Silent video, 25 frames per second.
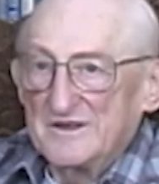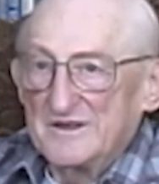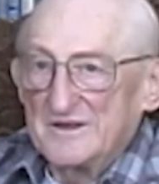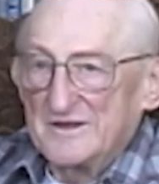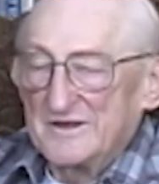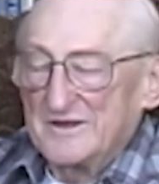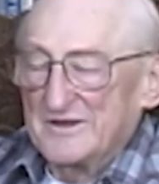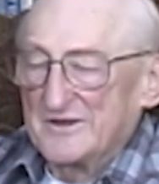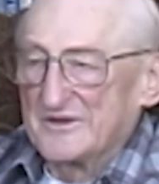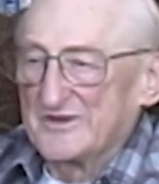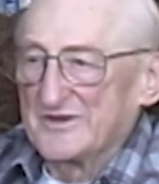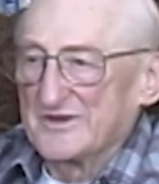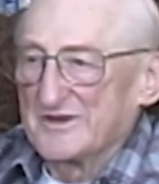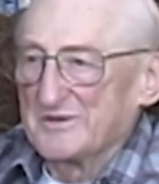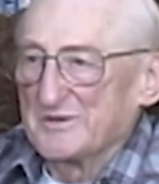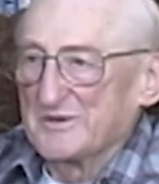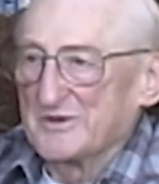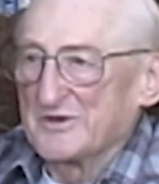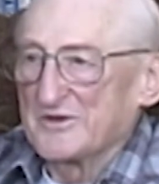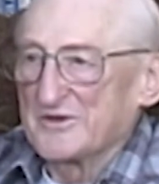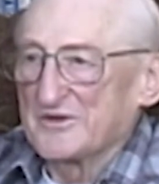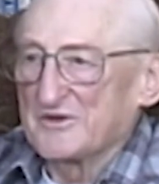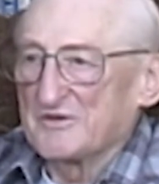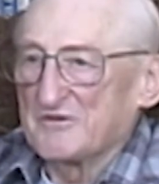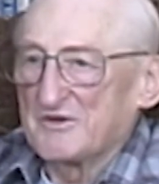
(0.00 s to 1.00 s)
You see,
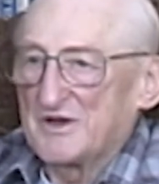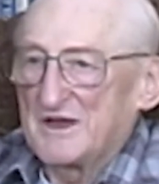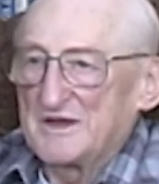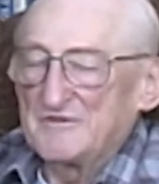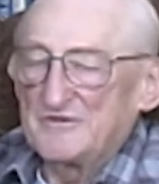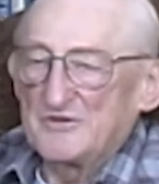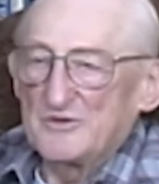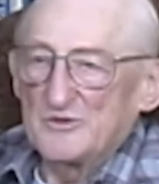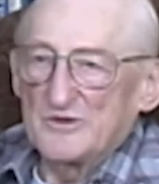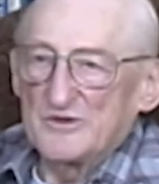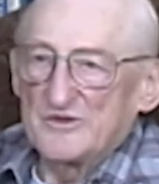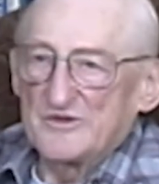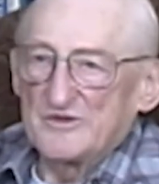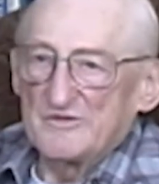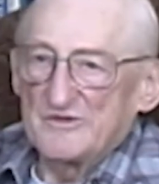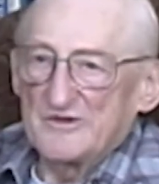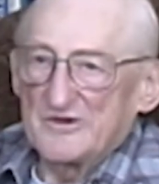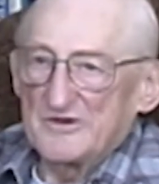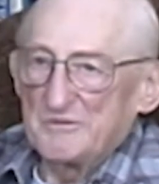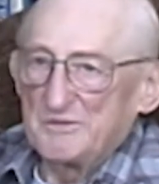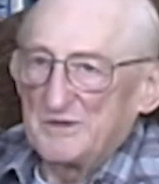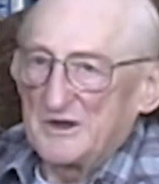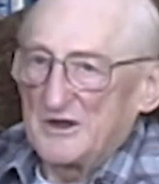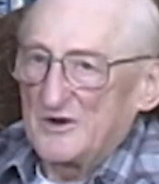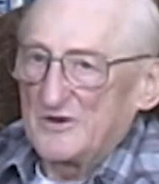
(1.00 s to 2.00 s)
because a rifle was a very
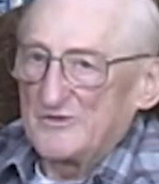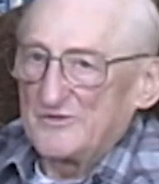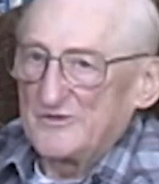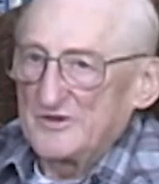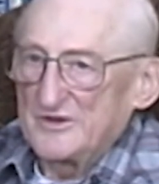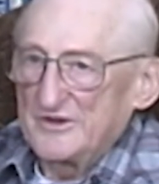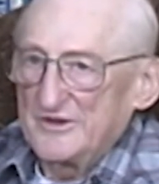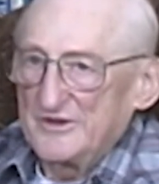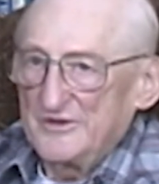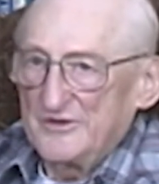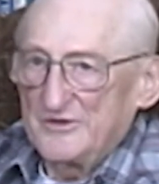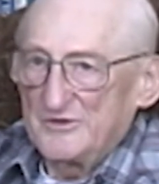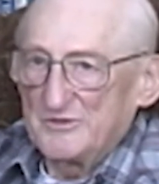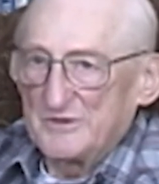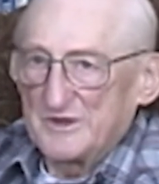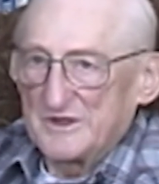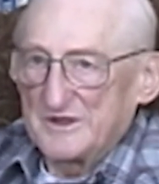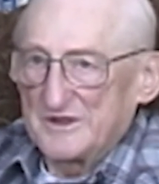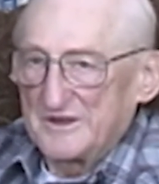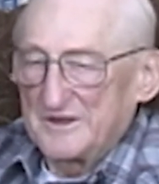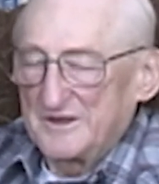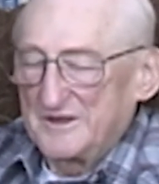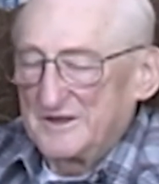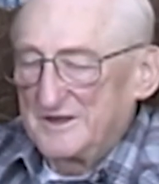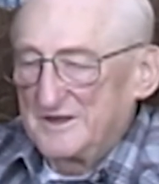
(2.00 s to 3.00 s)
powerful
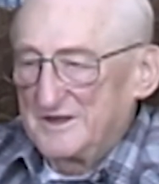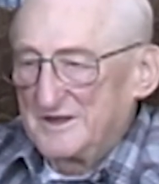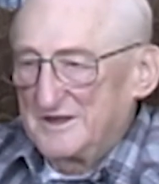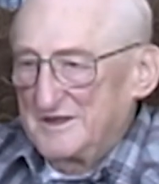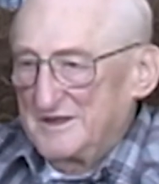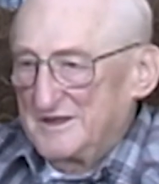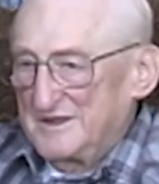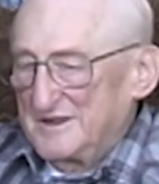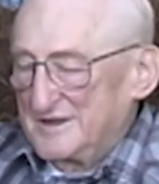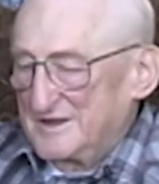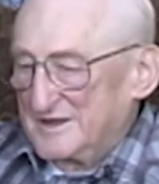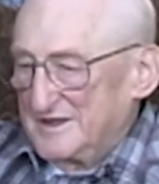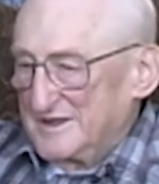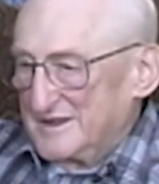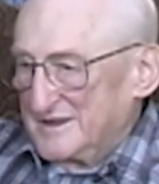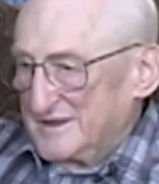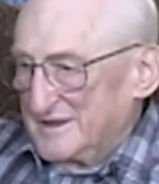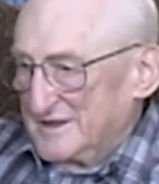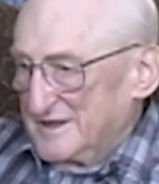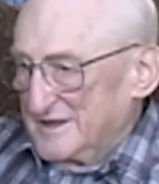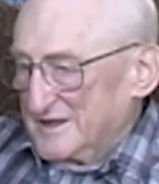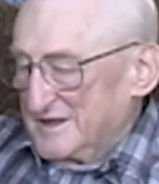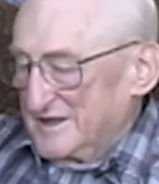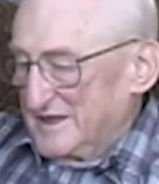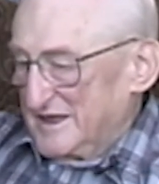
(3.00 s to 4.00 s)
instrument.
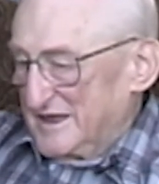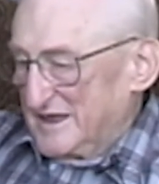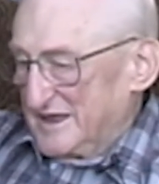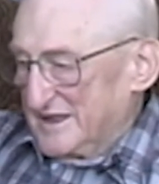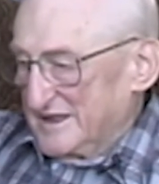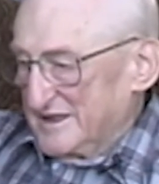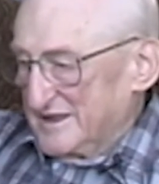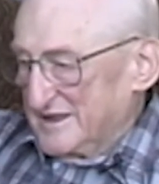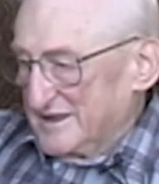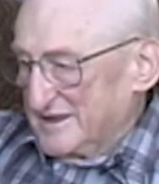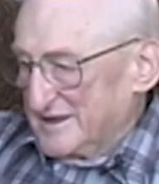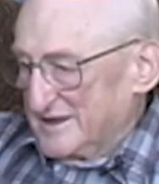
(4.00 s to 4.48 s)
And